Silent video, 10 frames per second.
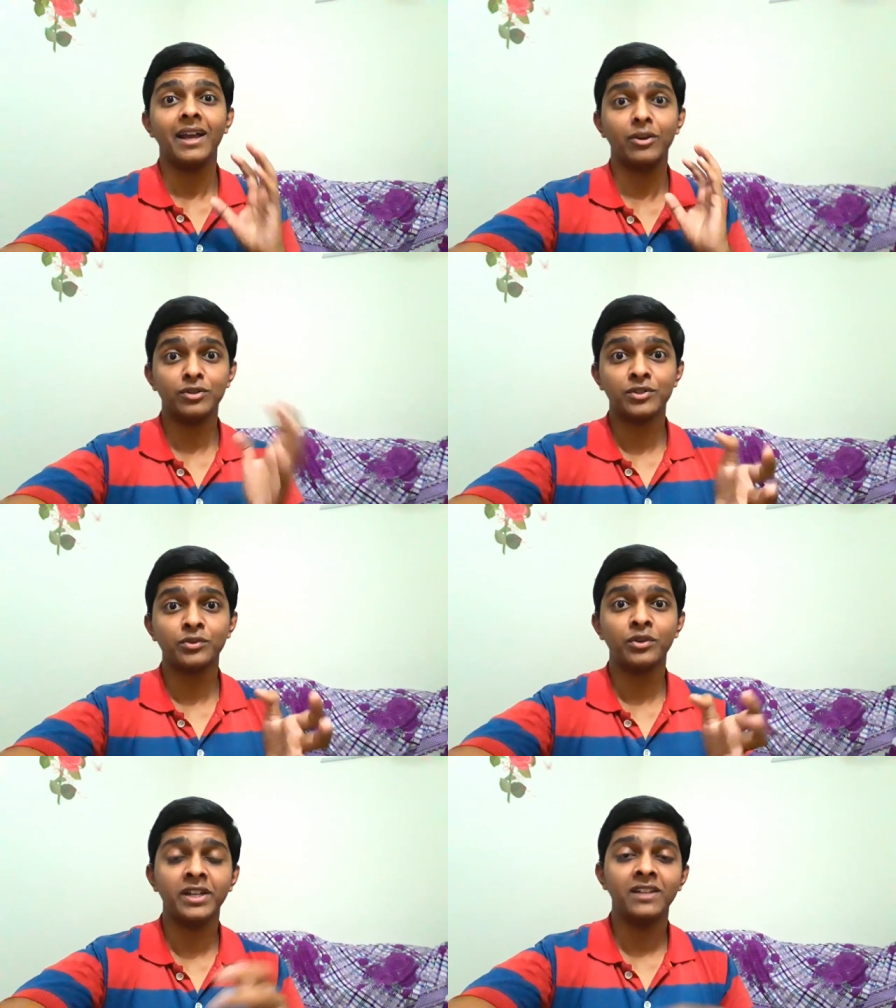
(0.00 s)
And also
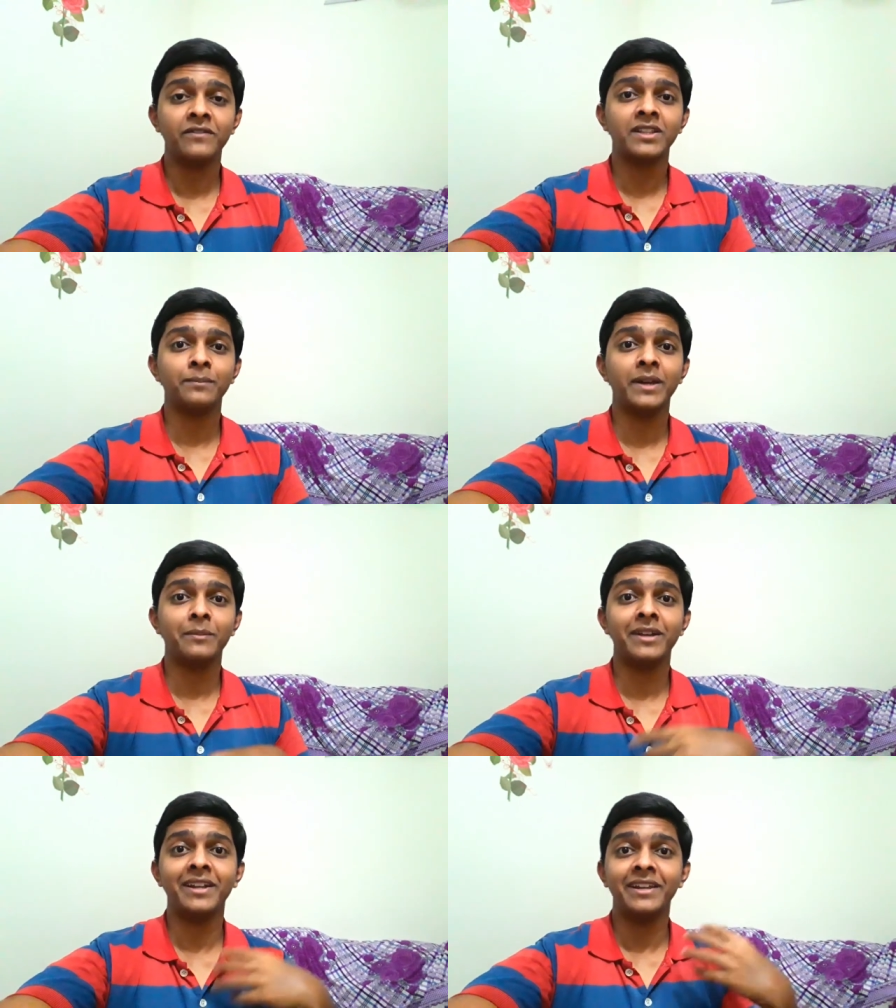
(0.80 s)
to deal with the
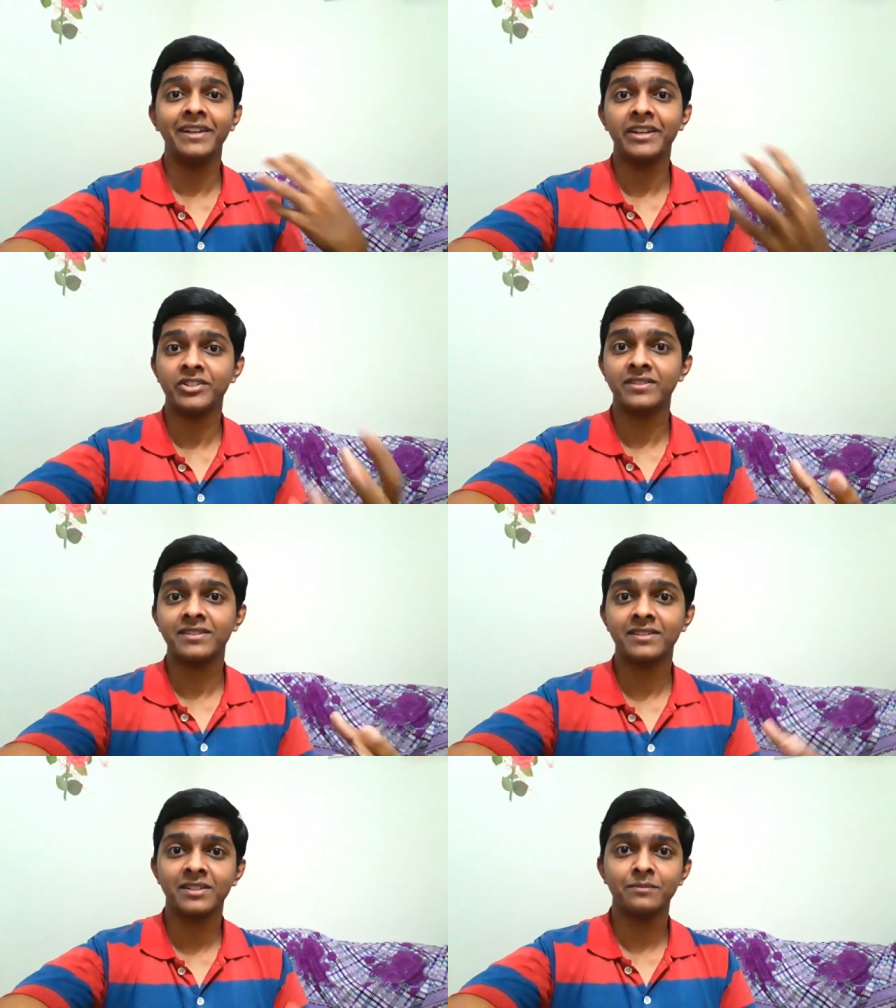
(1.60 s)
payment integration
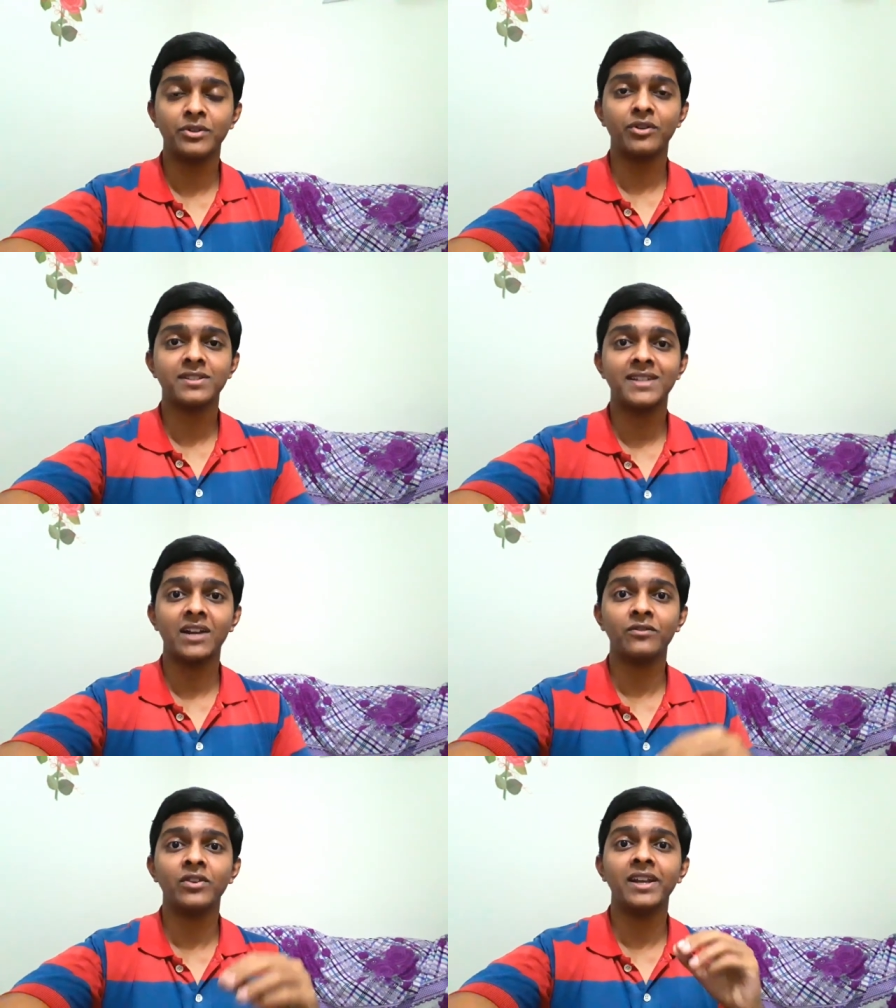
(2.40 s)
system because
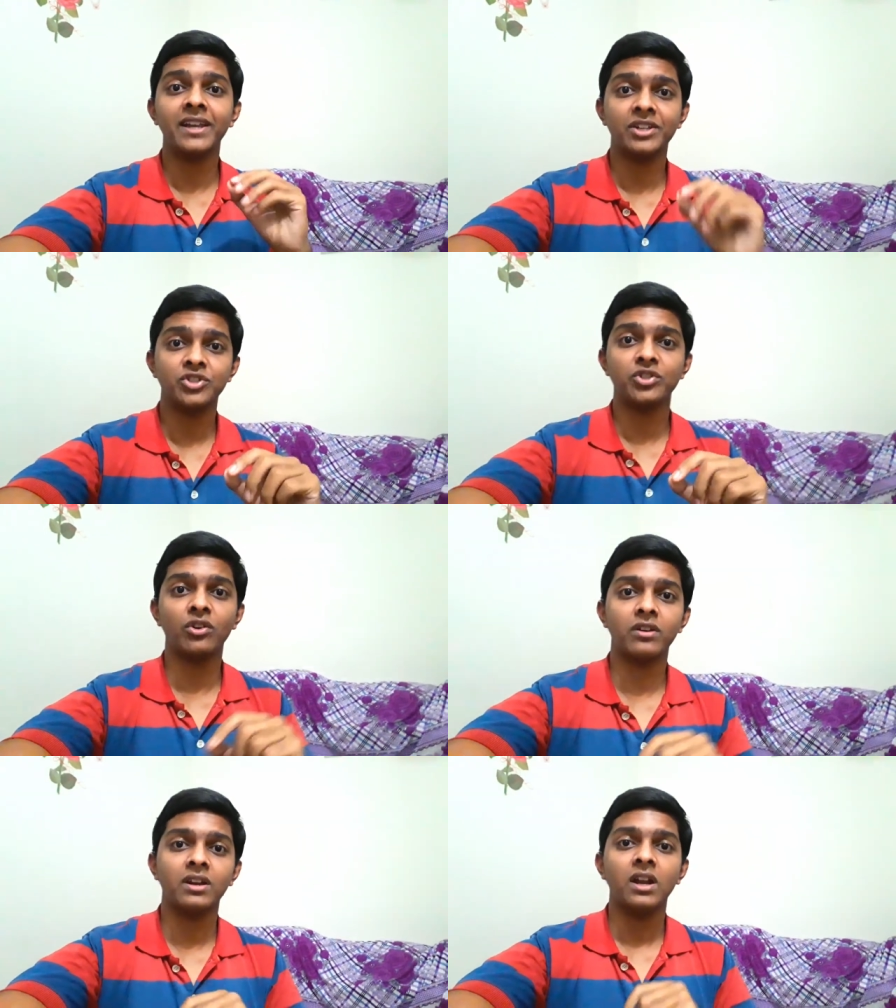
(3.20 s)
that will really
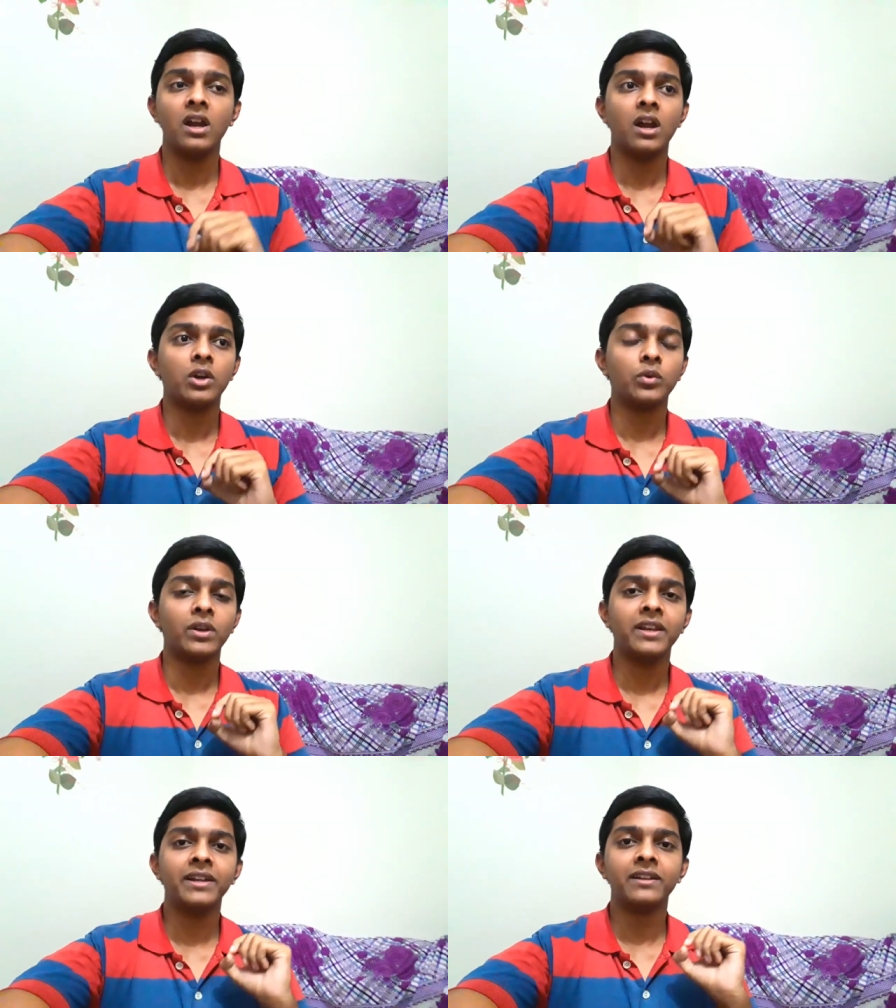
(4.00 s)
ensure to
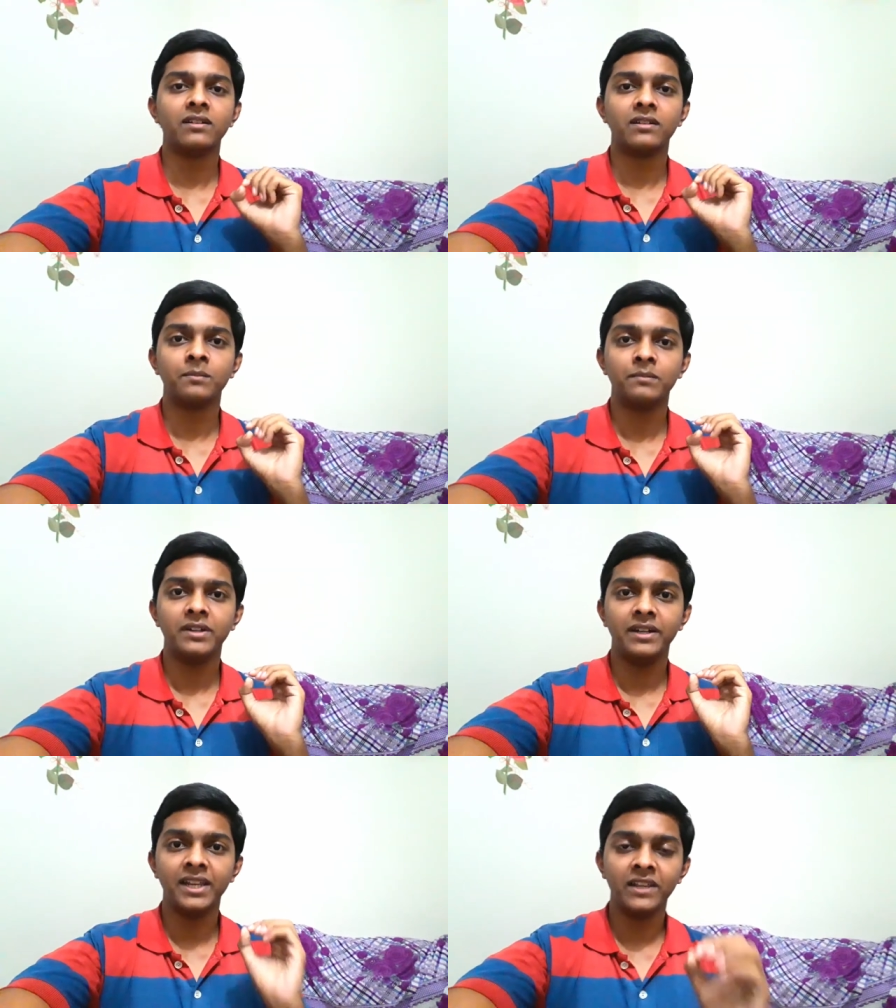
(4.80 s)
really de uh,
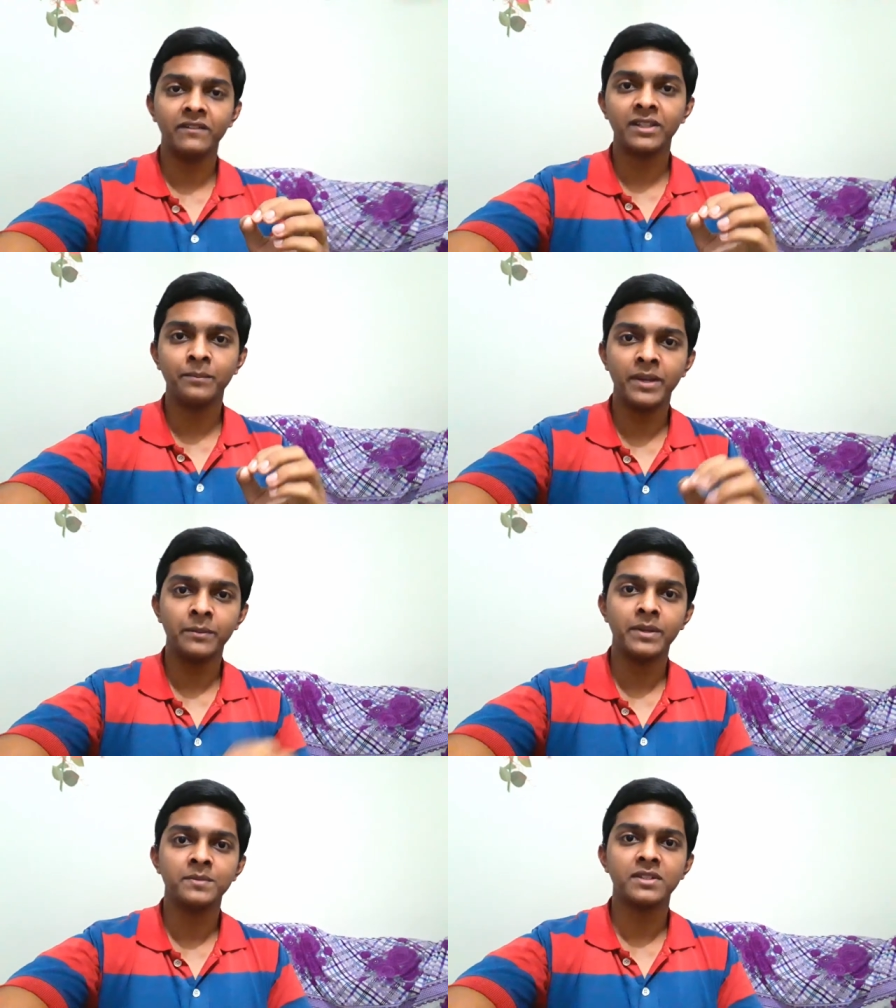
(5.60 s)
deliver the
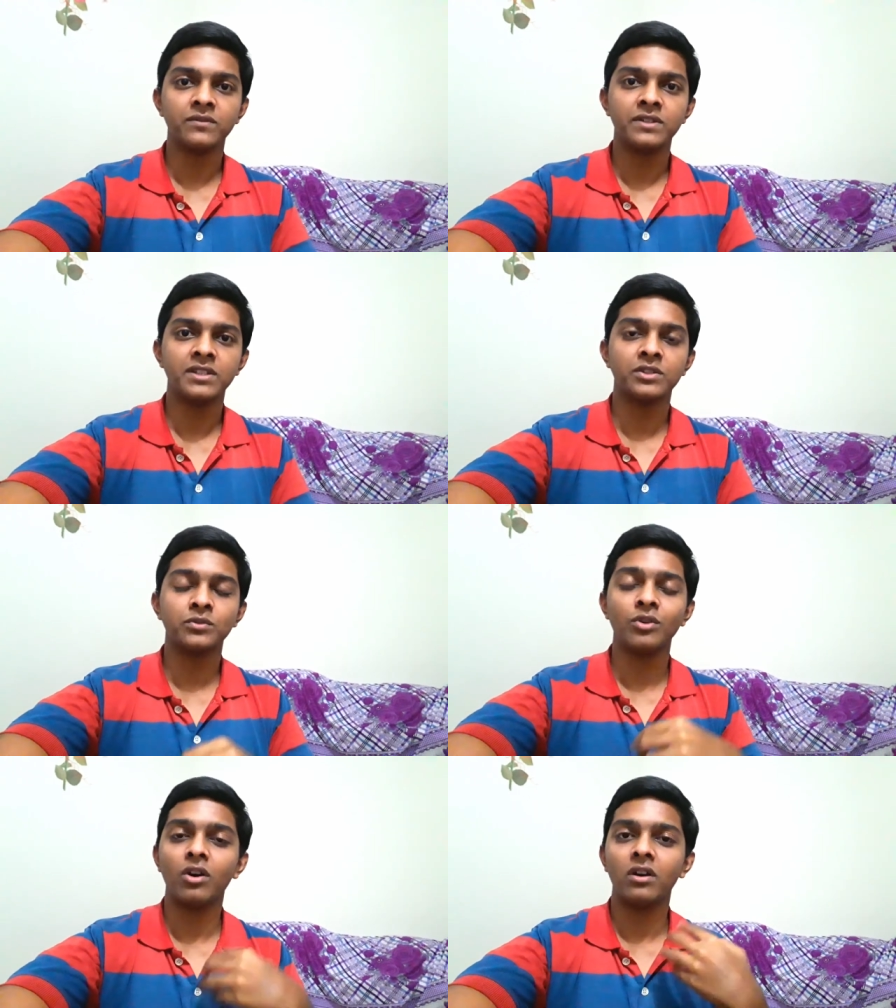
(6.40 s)
premium services
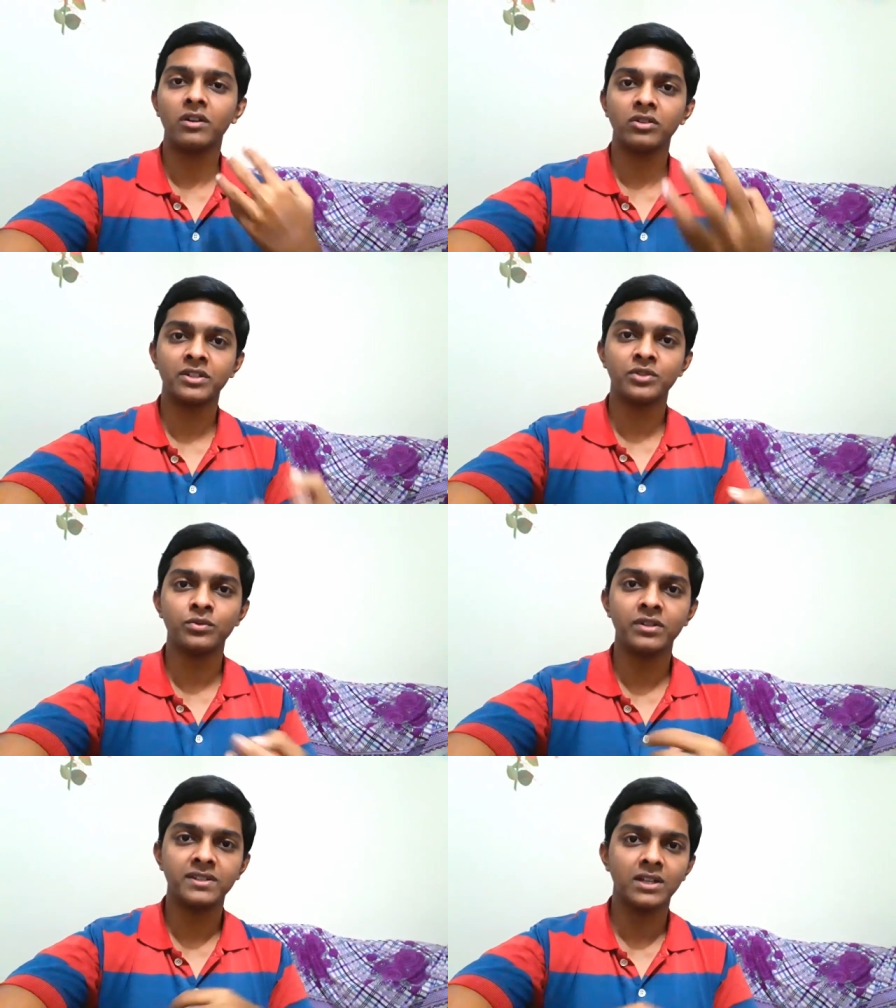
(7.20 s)
to the all other
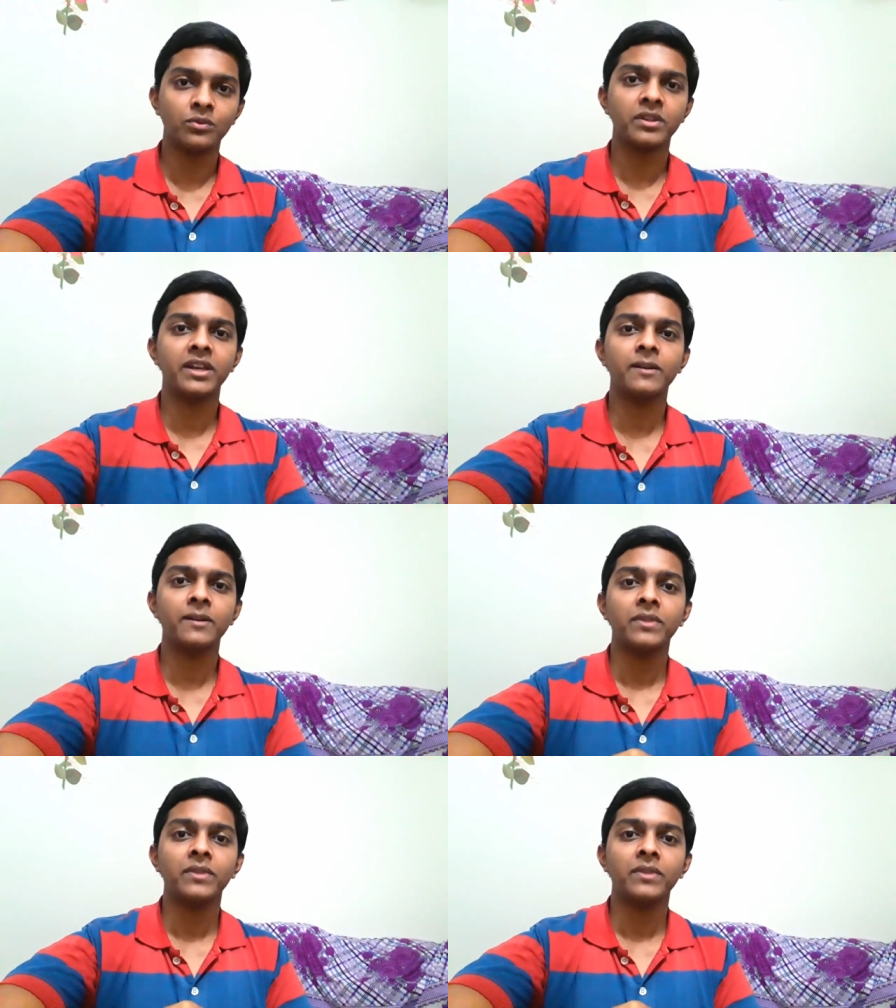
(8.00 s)
students out there.